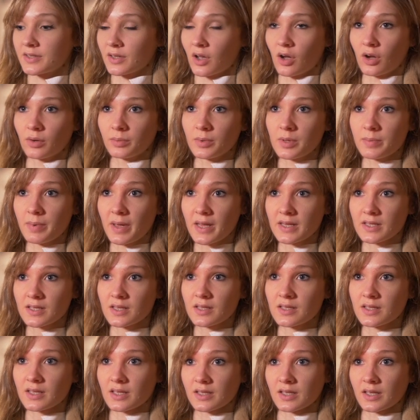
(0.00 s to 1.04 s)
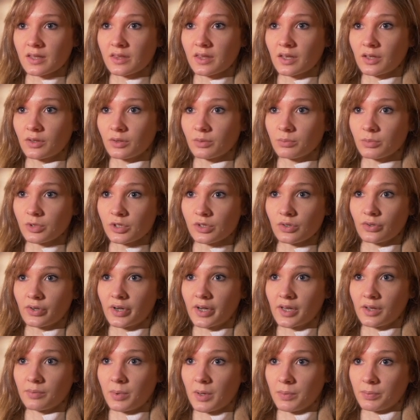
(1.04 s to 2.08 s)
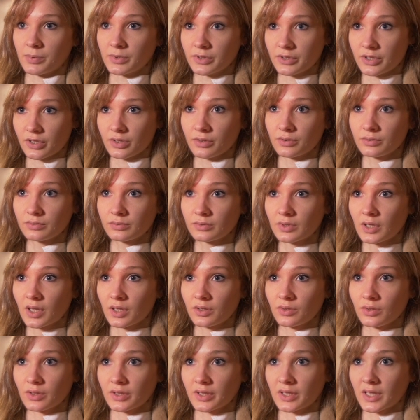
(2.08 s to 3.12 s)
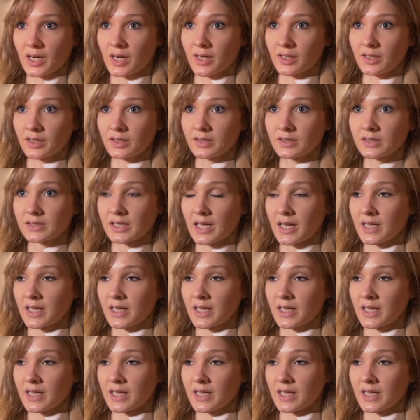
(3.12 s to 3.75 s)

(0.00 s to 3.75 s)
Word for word: as a hobby basis, as I think the majority of people do in Northern Ireland,